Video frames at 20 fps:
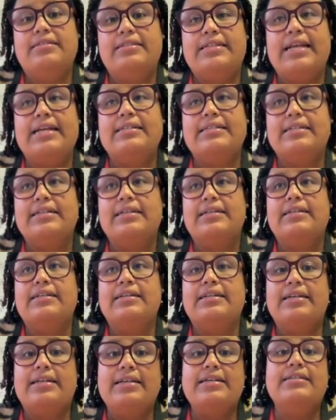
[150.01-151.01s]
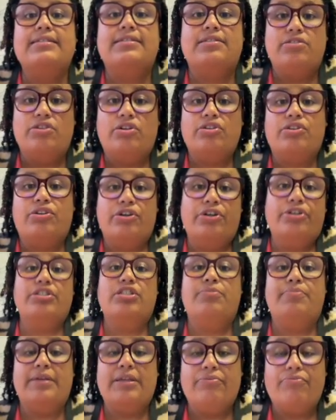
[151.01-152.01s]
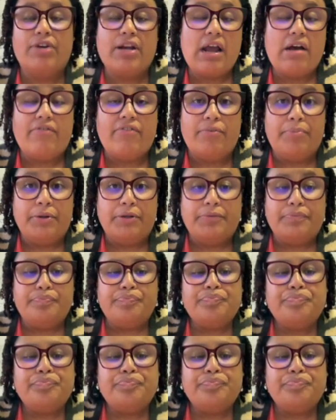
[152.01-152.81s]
debtor is not going to be recoverable.